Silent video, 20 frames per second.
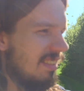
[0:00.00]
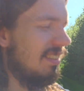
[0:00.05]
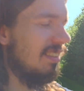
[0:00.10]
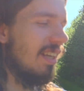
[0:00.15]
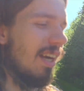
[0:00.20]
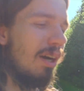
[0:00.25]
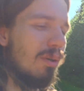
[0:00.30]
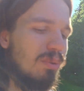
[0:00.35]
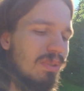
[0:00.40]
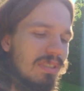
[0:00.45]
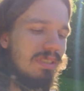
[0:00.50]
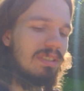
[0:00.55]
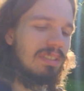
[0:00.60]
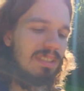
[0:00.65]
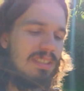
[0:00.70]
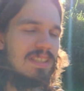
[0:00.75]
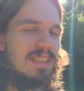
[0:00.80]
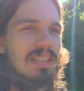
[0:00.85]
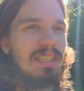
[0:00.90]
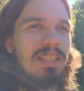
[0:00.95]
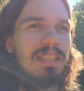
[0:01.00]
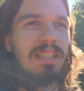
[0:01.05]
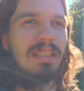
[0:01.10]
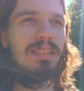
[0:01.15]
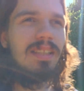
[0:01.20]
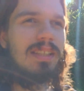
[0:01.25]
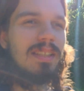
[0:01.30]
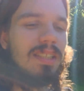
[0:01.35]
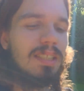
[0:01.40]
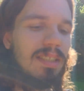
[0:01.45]
the housing,
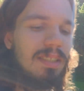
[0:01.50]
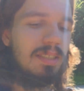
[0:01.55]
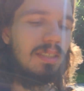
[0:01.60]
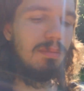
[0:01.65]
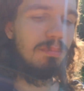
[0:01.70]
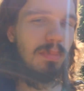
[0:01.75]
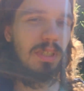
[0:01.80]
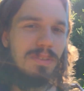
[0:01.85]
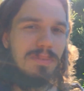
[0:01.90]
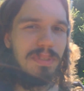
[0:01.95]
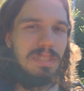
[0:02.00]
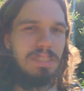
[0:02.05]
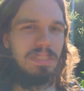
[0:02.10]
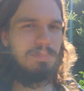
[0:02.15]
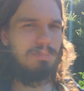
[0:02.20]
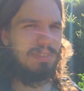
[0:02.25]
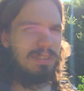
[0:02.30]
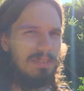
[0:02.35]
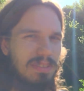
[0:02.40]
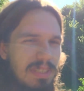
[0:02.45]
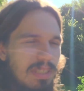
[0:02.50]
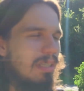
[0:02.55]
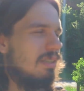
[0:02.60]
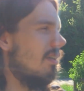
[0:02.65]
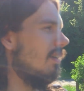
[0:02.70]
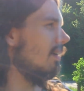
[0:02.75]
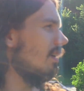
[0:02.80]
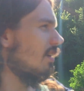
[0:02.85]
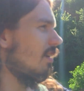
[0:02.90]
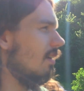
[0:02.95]
than there is in Madrid. Madrid are
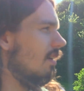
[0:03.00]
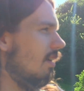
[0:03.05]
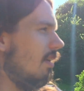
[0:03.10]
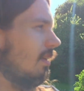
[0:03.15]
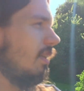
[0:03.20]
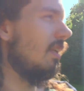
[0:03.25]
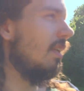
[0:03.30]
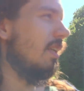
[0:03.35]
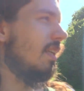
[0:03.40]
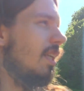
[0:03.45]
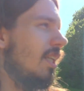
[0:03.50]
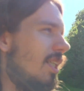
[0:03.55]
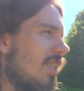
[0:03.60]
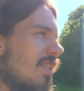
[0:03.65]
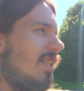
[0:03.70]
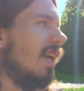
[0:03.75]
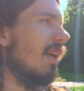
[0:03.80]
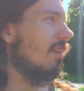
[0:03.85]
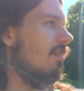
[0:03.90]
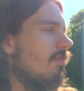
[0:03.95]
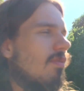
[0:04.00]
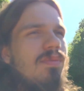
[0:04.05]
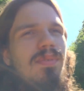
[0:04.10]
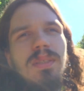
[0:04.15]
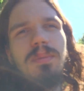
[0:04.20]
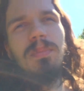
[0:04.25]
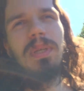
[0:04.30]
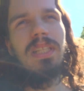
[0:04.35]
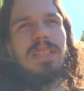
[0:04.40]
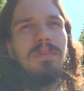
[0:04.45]
like
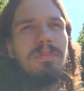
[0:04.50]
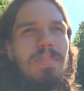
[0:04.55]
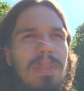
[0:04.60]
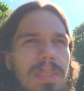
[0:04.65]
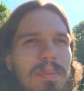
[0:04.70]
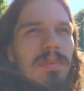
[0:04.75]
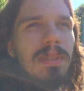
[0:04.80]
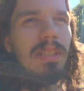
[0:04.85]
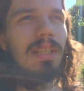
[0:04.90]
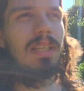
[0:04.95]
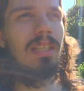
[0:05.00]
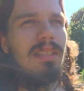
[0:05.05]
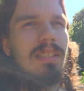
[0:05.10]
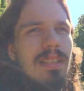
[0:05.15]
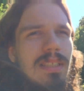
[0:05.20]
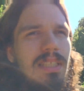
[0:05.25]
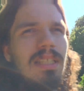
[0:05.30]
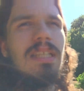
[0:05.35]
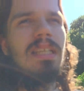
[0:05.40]
3 million people, and